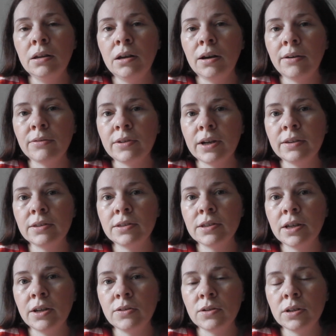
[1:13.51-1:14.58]
after I had the
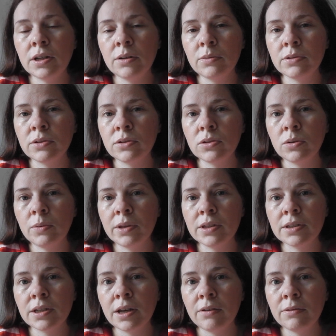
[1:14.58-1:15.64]
surgery, and I wasn't sure whether
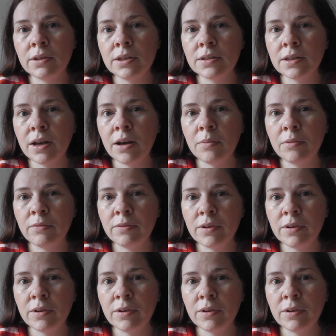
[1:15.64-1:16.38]
to cover this up.